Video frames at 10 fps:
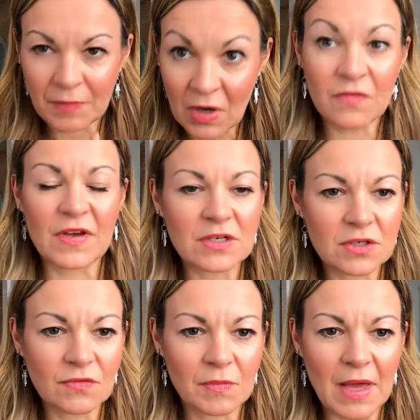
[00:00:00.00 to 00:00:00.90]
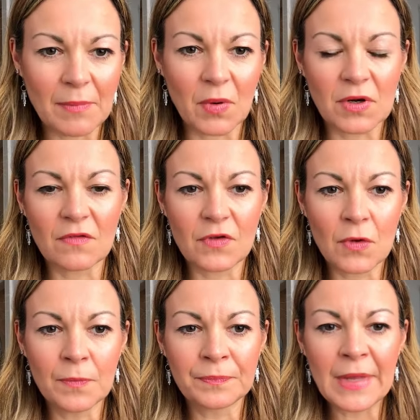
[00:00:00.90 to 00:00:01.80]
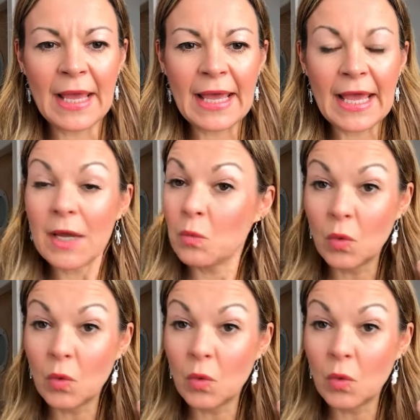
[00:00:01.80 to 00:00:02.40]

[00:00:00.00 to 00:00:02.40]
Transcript: perfect from that point of view. It